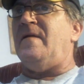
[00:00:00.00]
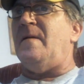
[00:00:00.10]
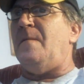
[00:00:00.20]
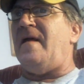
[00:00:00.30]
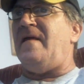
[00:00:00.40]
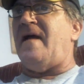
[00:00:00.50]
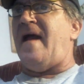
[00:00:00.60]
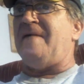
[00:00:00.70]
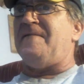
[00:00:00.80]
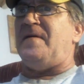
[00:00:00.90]
the money they
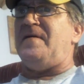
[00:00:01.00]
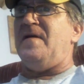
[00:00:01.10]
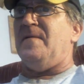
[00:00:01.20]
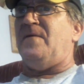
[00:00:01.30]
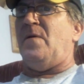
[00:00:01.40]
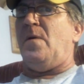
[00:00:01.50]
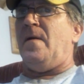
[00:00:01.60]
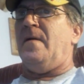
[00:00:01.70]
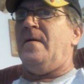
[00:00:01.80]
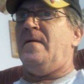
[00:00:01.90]
have from the year
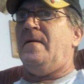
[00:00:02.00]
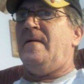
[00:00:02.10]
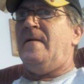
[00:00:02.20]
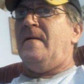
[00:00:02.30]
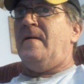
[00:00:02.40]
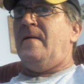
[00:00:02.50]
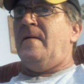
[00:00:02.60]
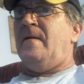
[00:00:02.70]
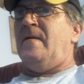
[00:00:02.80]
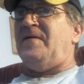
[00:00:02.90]
before.
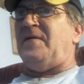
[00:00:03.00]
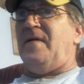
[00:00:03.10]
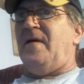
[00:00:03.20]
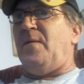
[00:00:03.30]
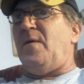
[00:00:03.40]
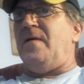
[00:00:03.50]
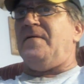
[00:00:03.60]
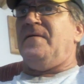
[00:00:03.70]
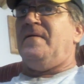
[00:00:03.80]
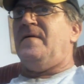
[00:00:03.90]
So in other
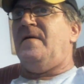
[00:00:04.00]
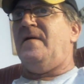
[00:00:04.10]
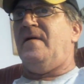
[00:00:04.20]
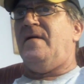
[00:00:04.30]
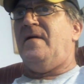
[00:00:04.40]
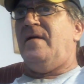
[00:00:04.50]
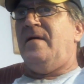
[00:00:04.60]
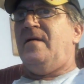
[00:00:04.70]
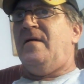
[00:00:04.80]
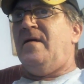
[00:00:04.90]
words,
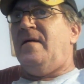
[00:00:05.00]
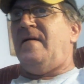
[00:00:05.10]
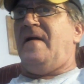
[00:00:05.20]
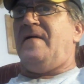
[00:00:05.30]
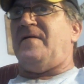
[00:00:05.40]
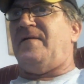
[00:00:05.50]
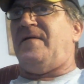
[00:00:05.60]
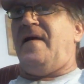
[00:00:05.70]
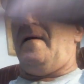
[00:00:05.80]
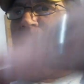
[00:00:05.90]
there's a
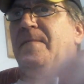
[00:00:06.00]
set